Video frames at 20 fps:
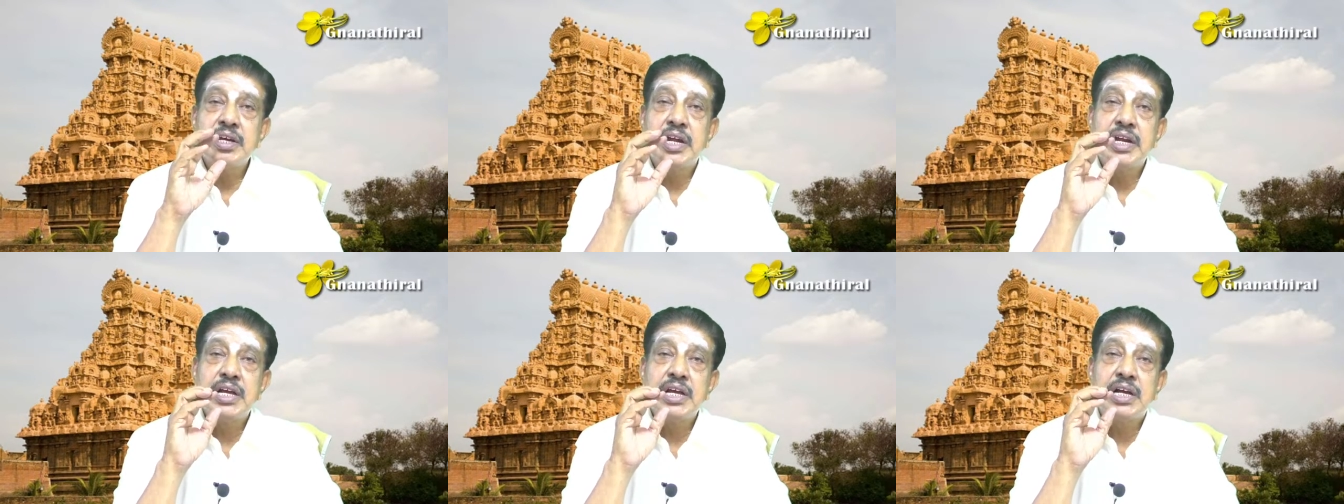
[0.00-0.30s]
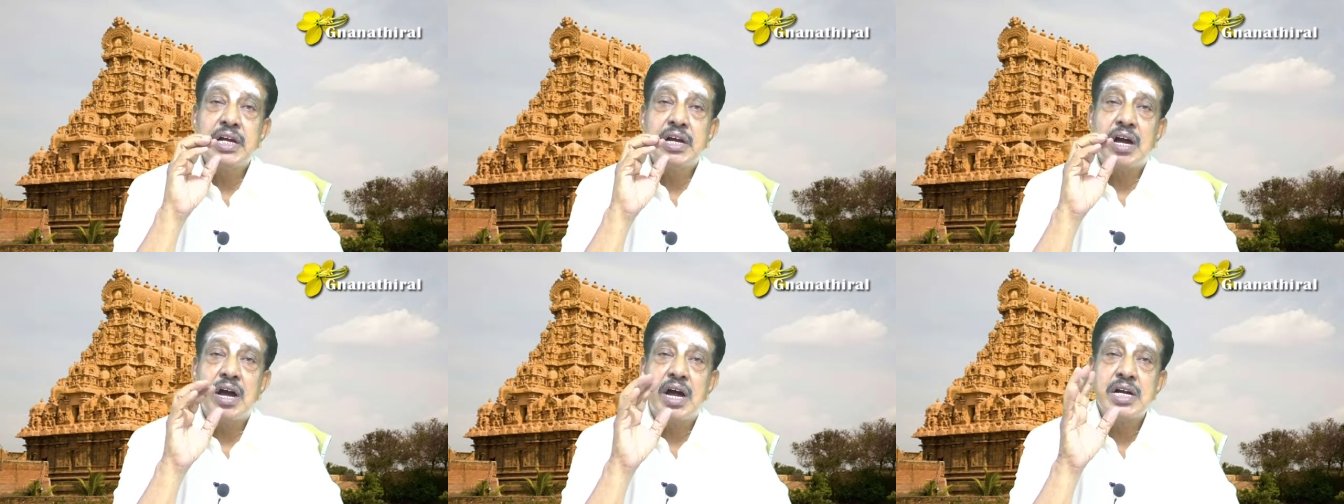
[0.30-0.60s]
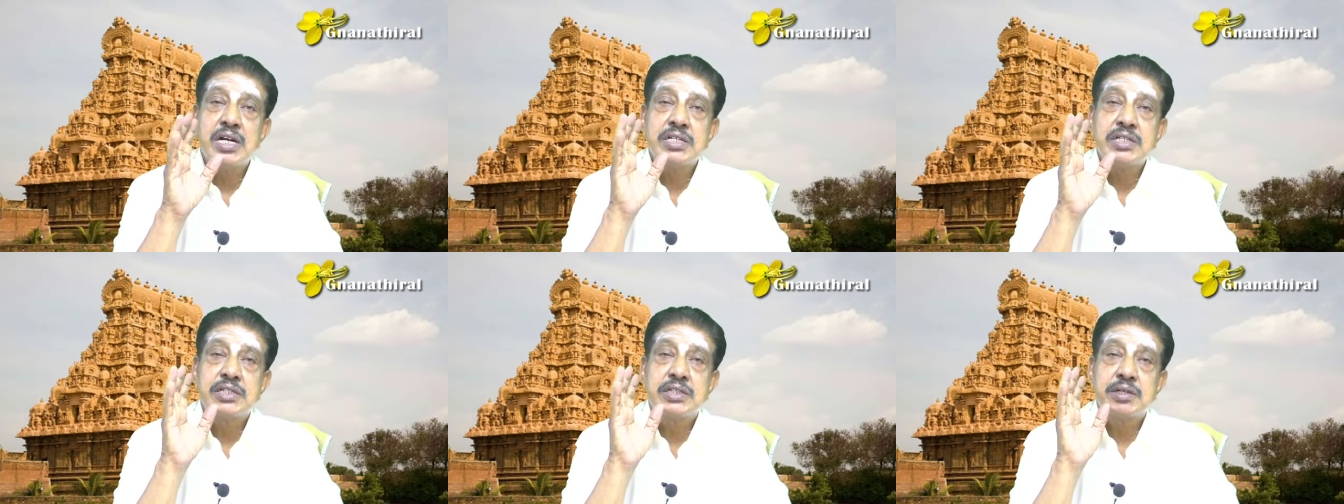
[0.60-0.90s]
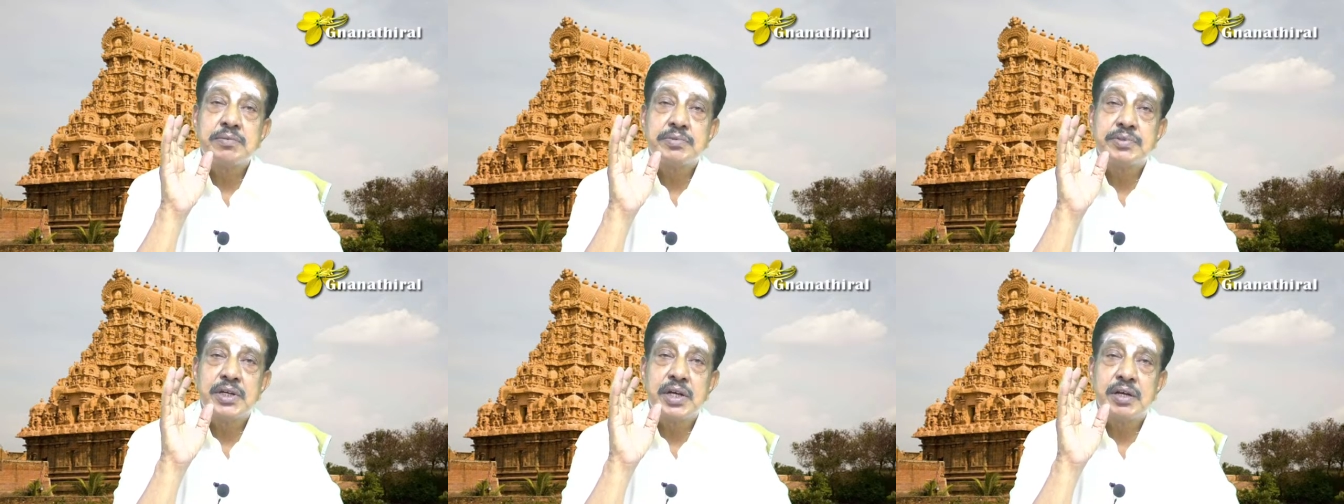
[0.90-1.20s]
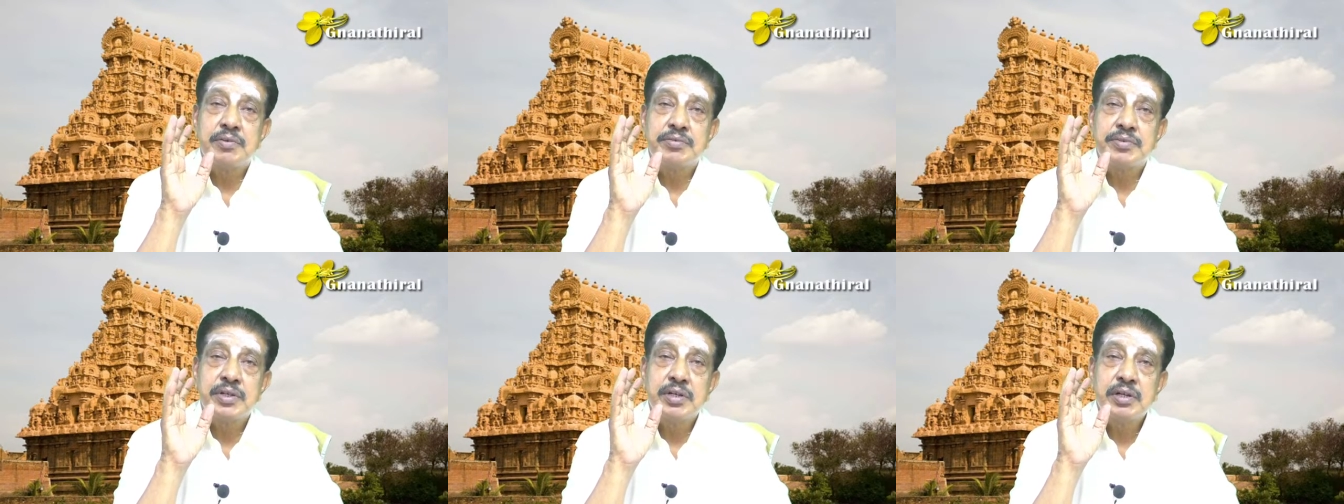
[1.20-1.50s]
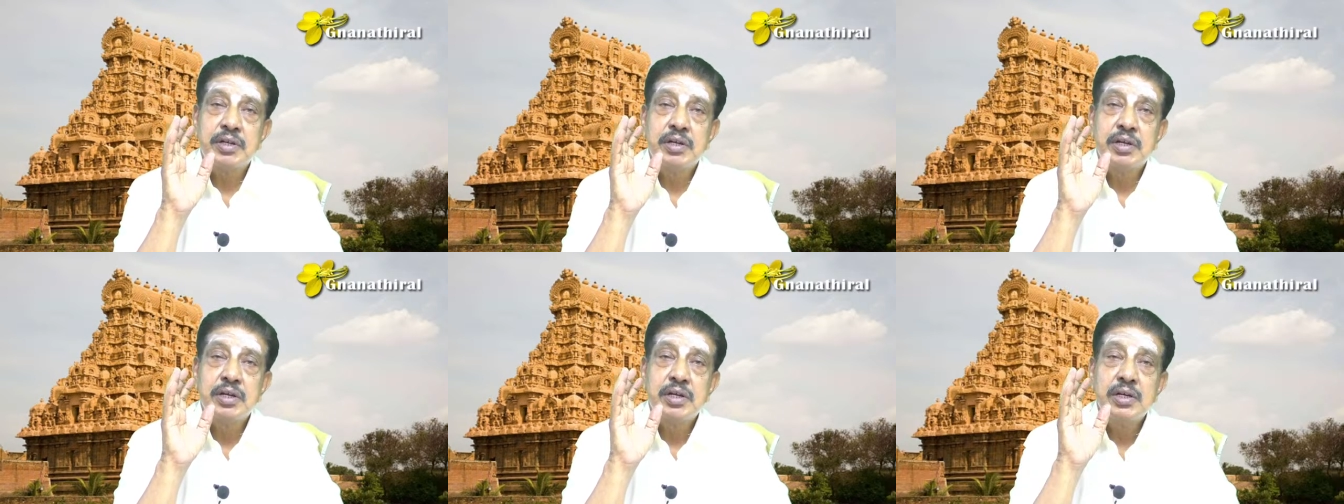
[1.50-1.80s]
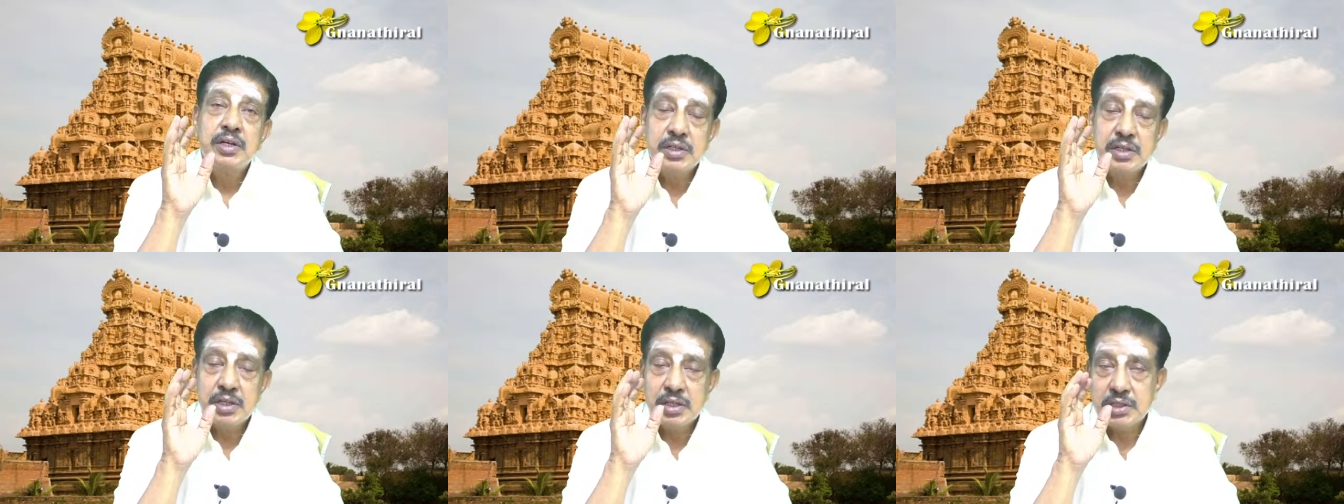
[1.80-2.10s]
any concepts of
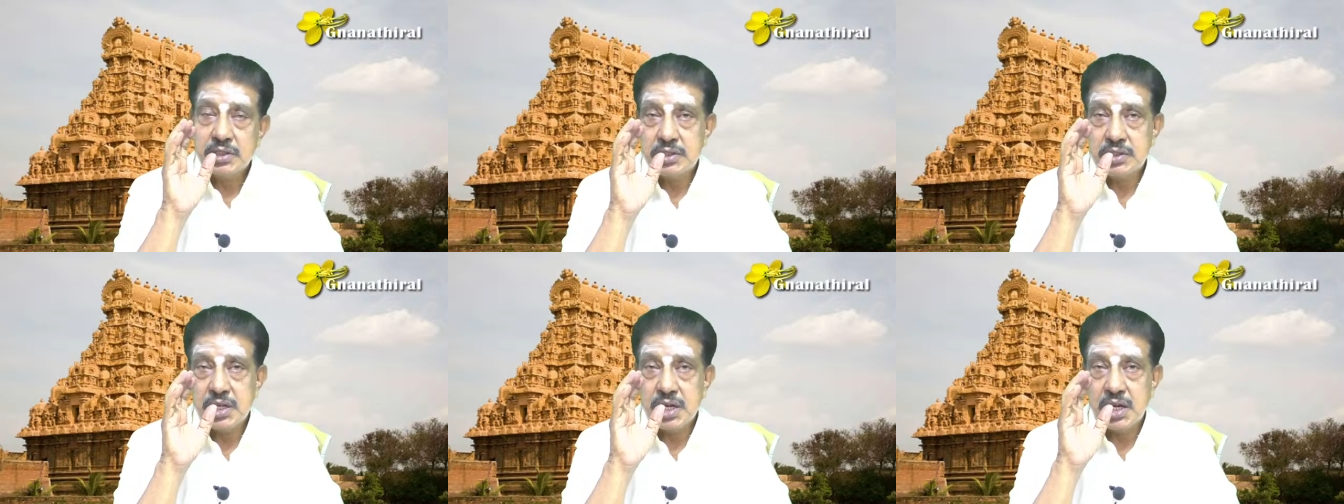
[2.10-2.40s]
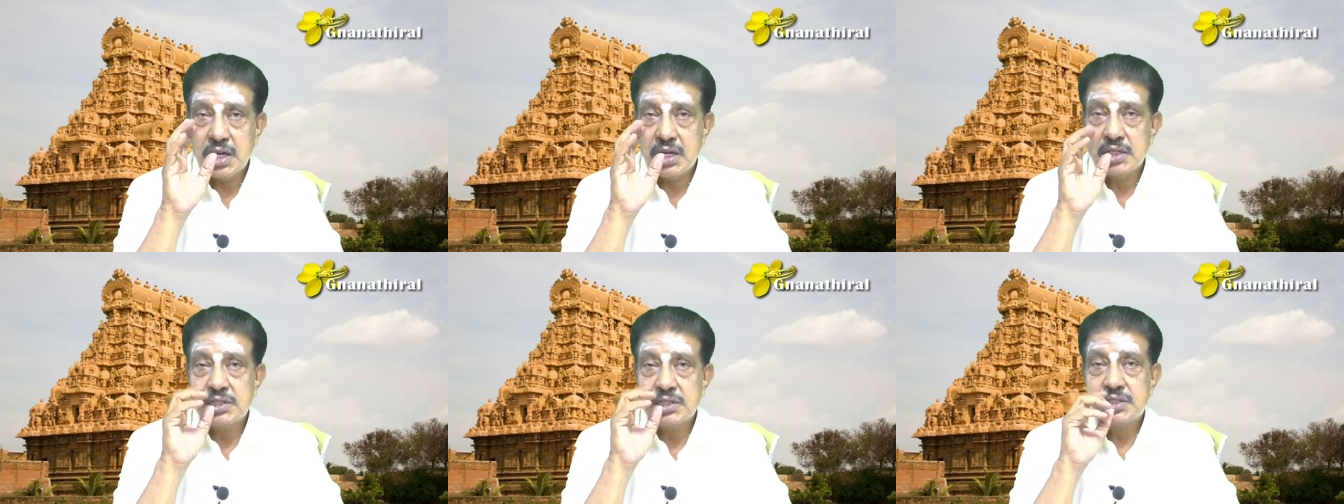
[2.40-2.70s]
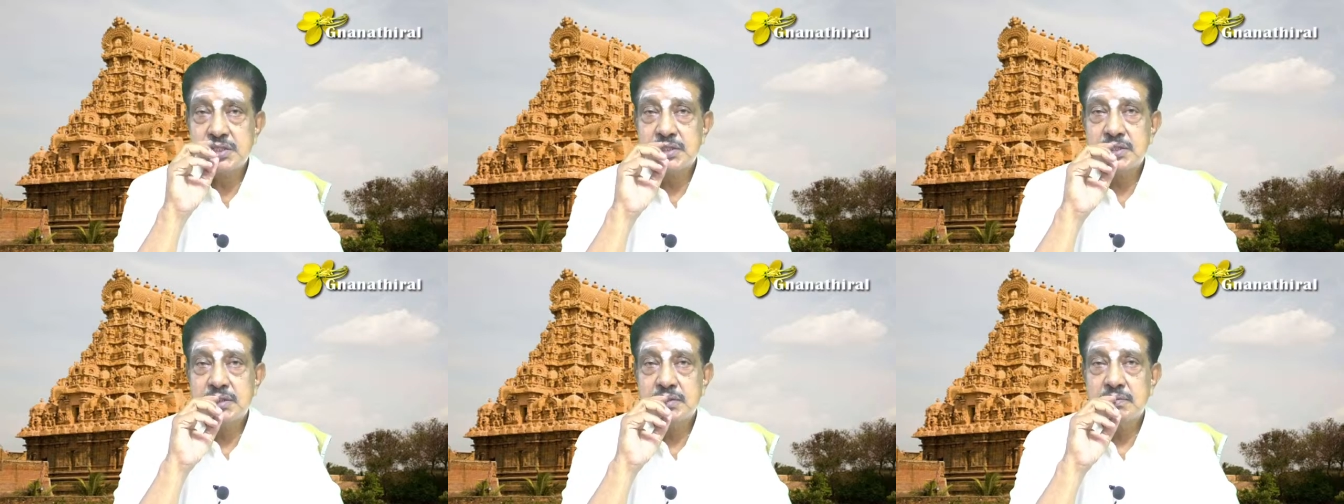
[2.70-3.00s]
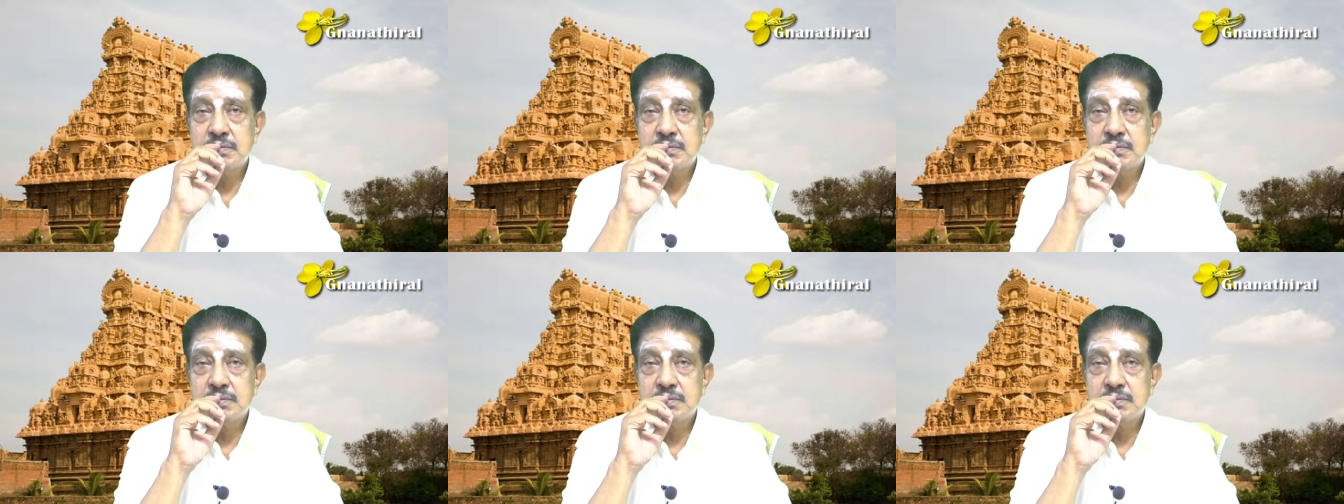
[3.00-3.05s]
science.